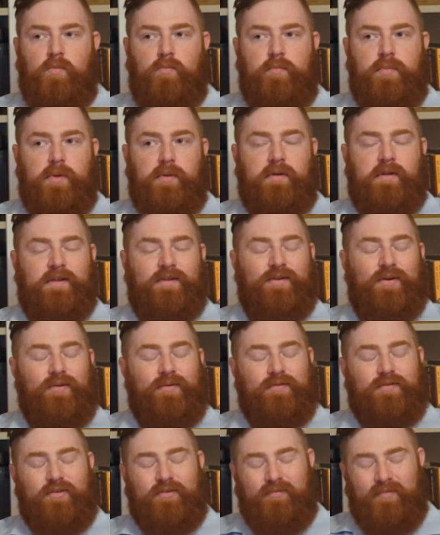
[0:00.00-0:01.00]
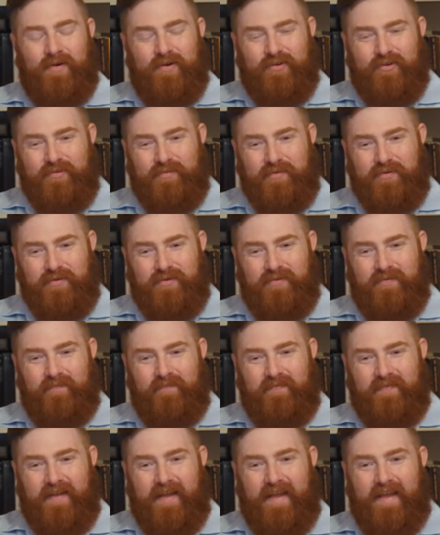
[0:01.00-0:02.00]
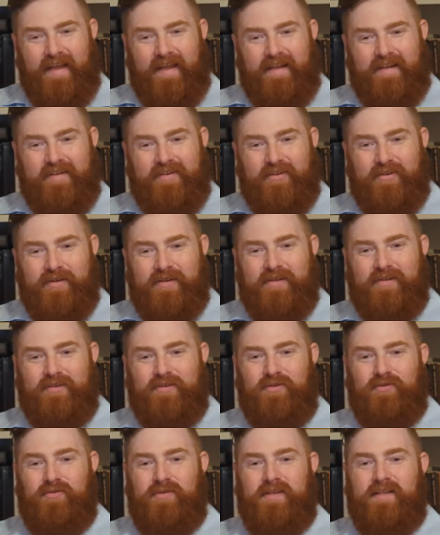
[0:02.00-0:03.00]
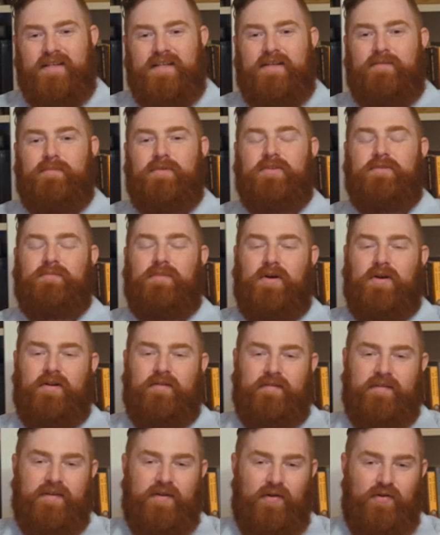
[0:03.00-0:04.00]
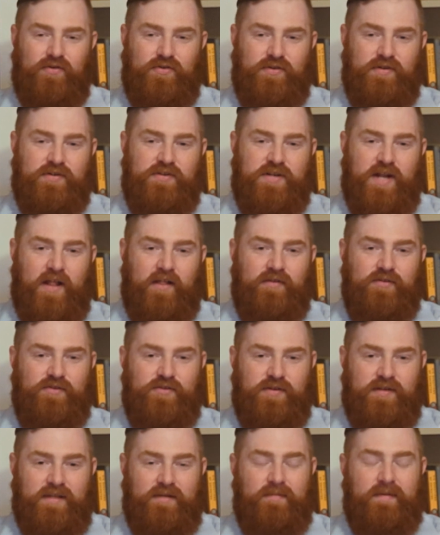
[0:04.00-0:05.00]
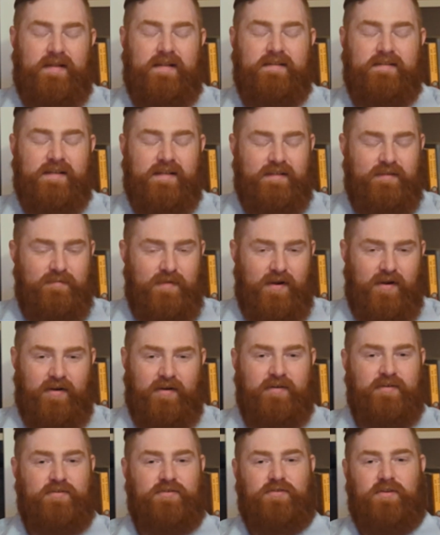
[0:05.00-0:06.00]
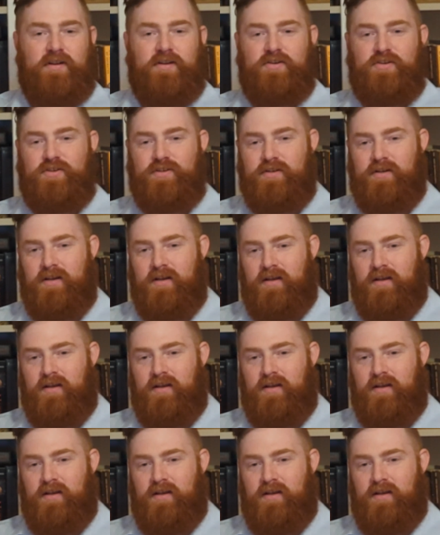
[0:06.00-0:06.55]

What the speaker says: built his own submersible and took it to the deepest part of the ocean, Challenger Deep, inside the Marianas Trench.